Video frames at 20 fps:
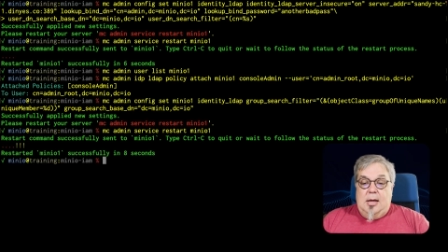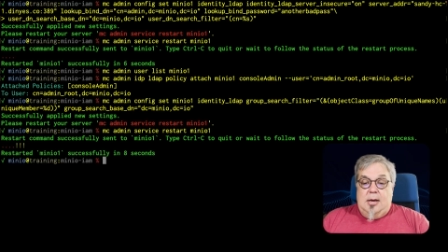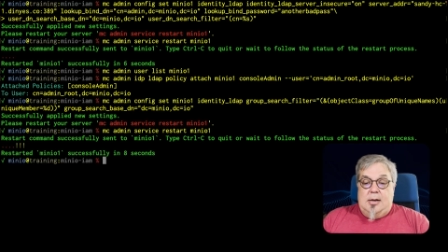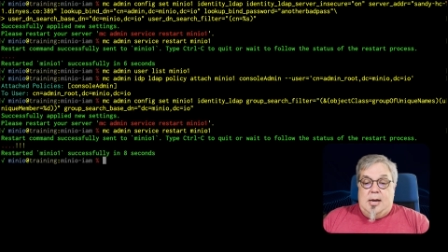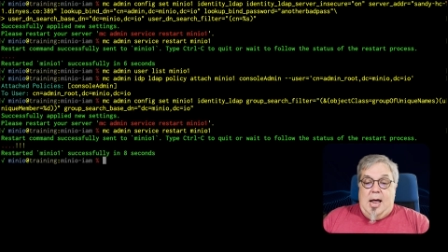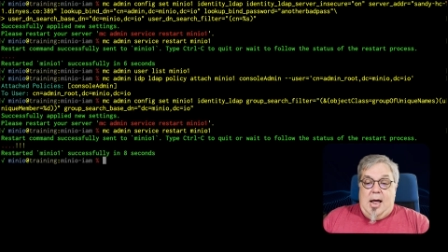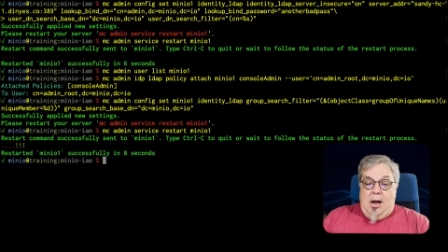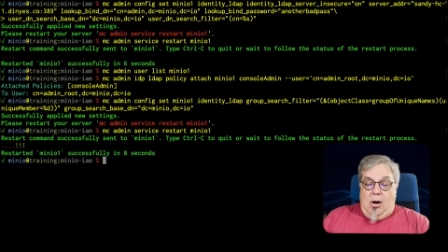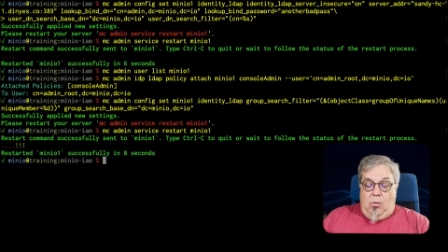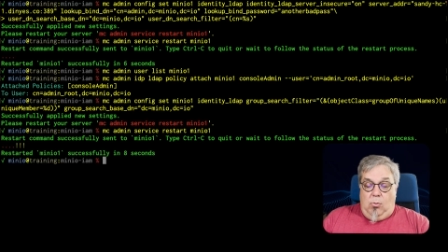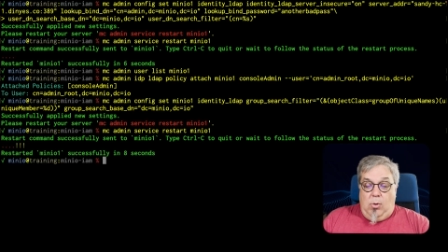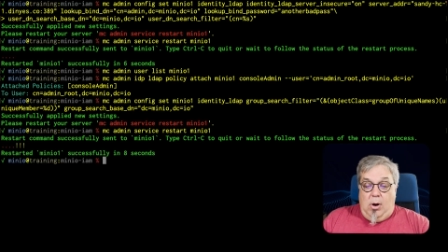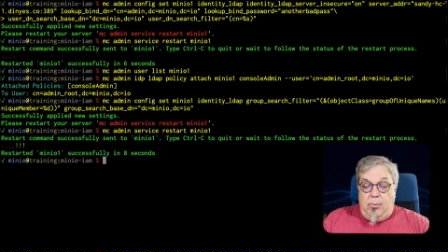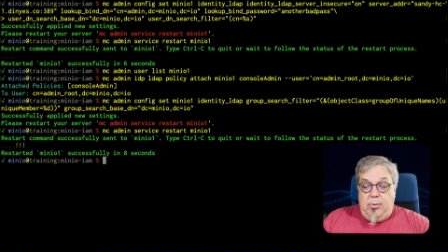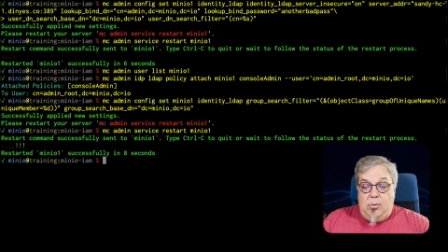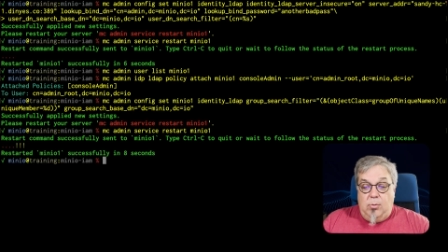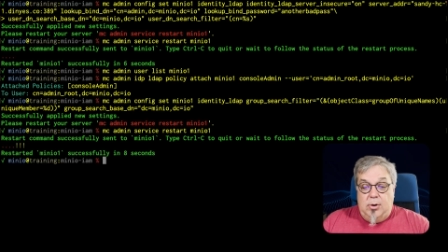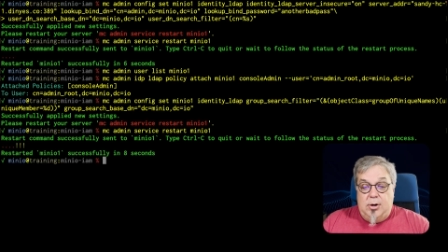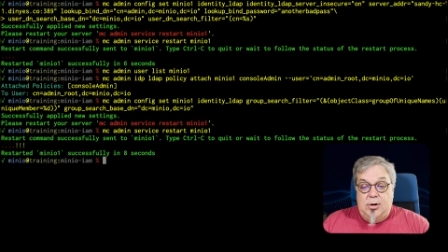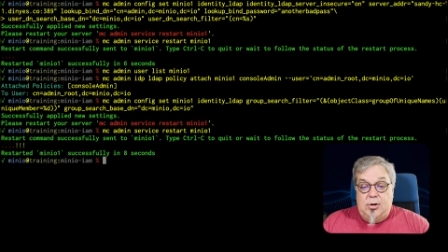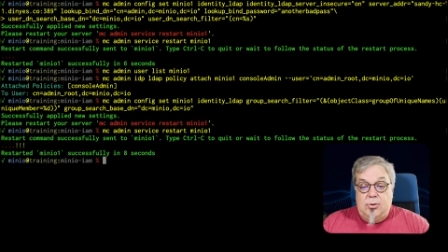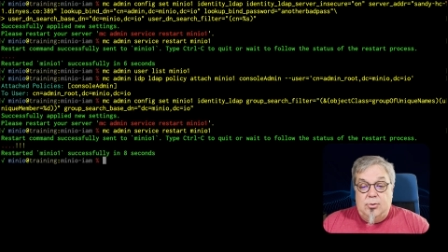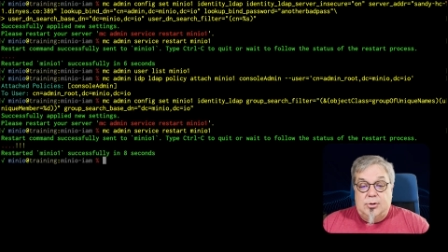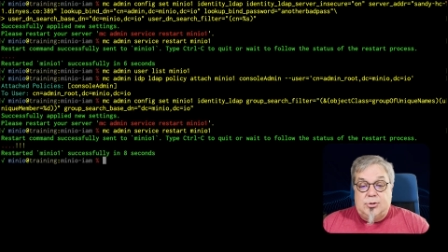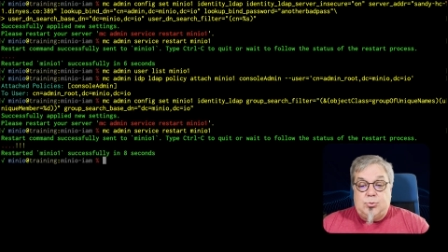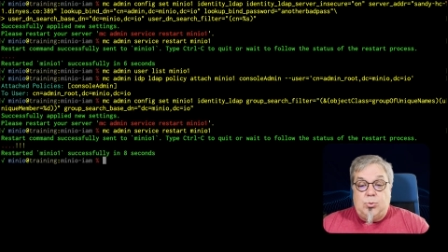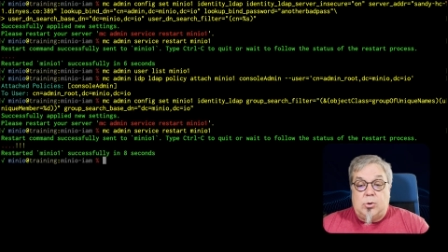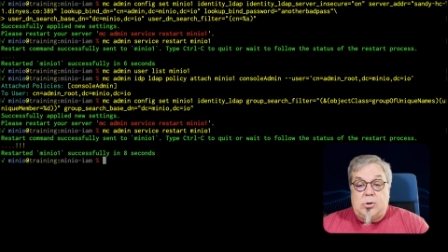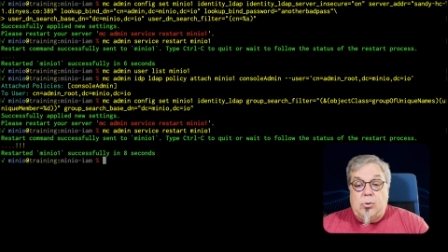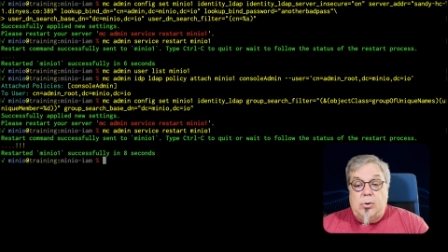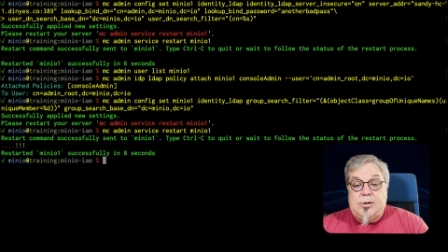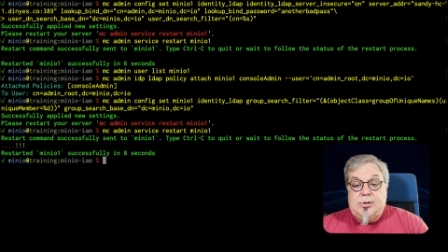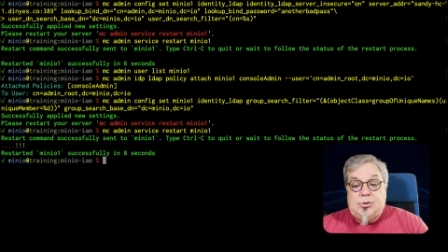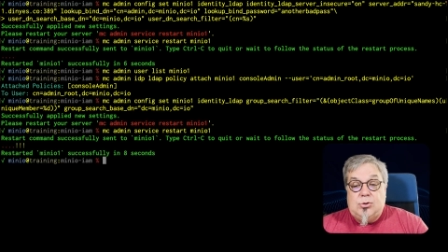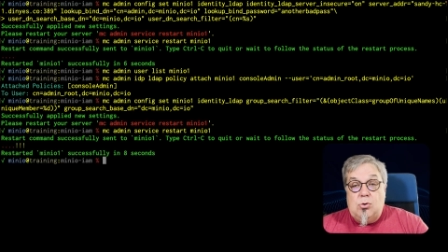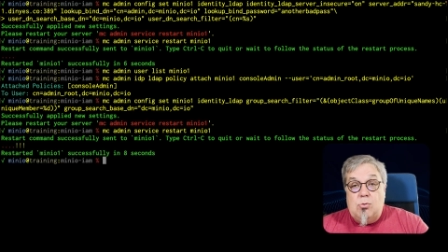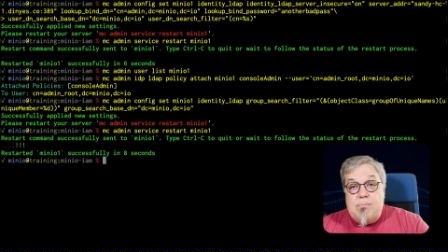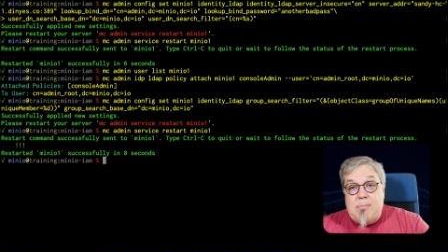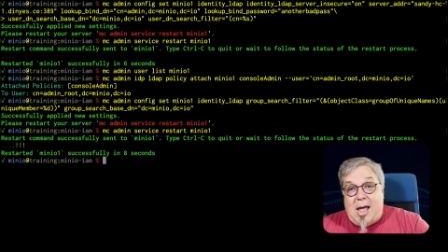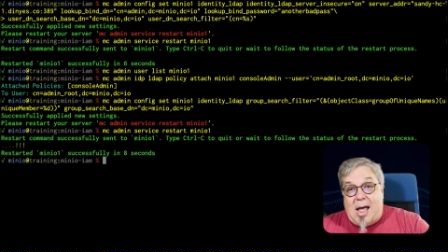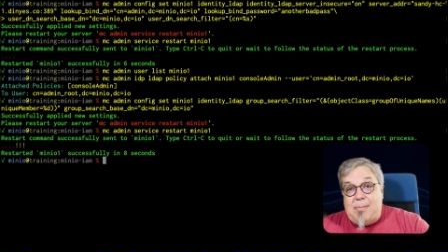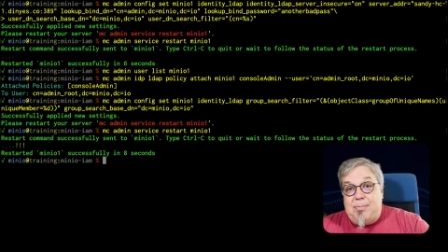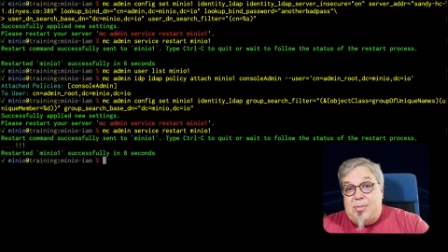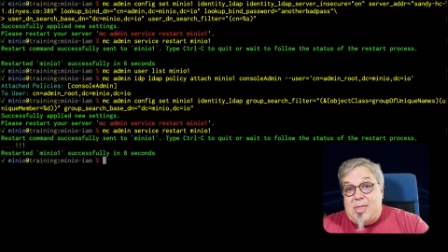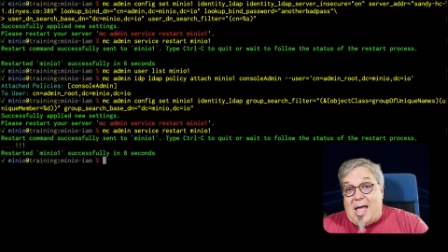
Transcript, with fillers: Now, what we want to do is we're going to map